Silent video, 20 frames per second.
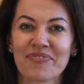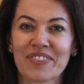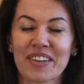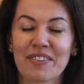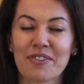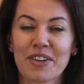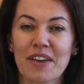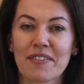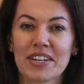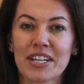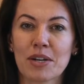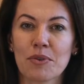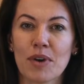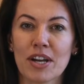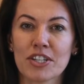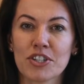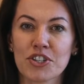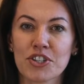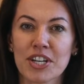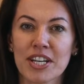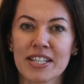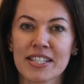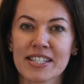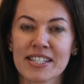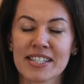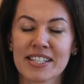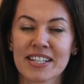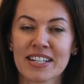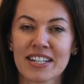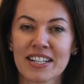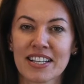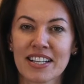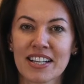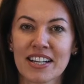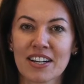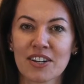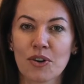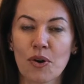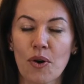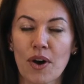If you have any questions,
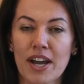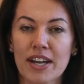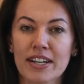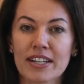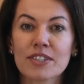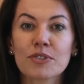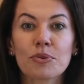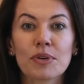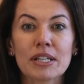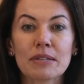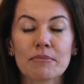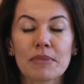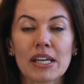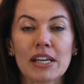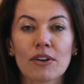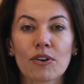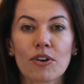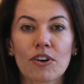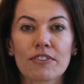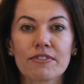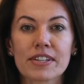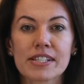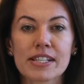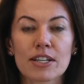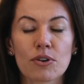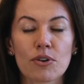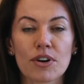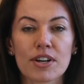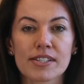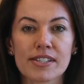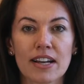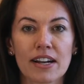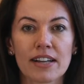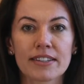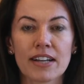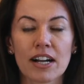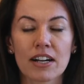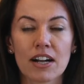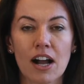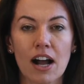go ahead and tweet me or visit
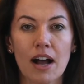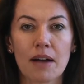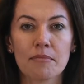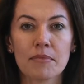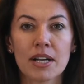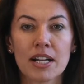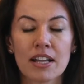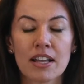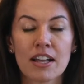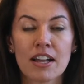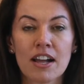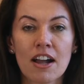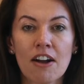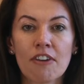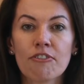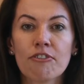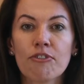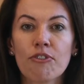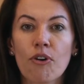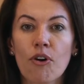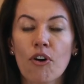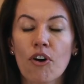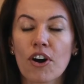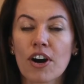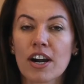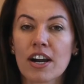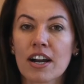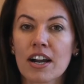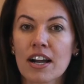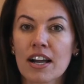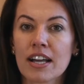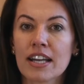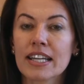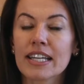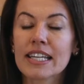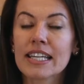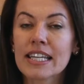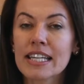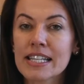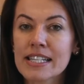orasana.com for
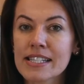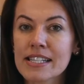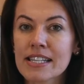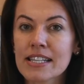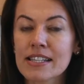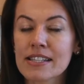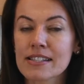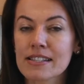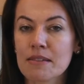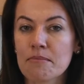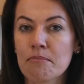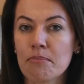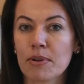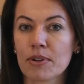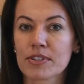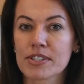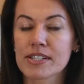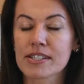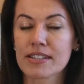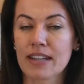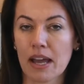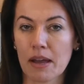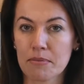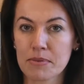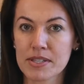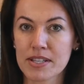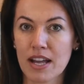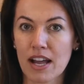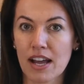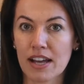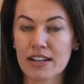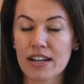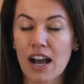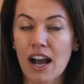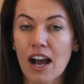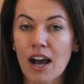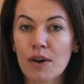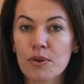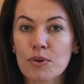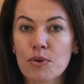easy, simple steps on
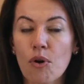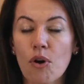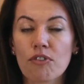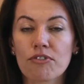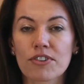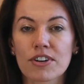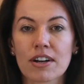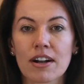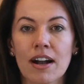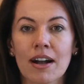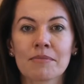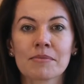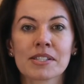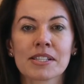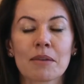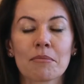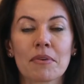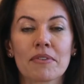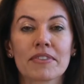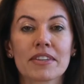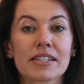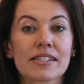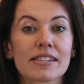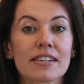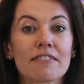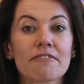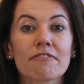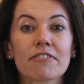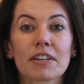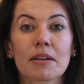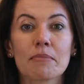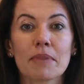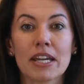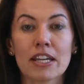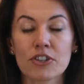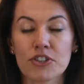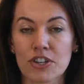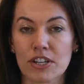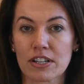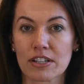how to overcome some of this
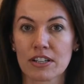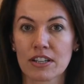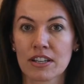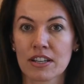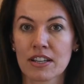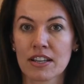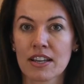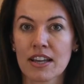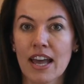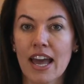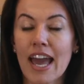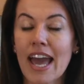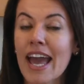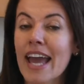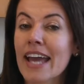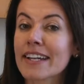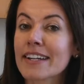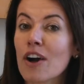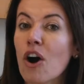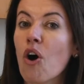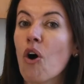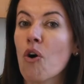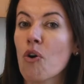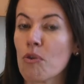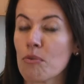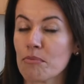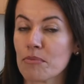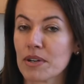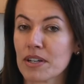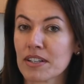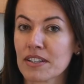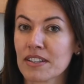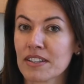inflammation at home.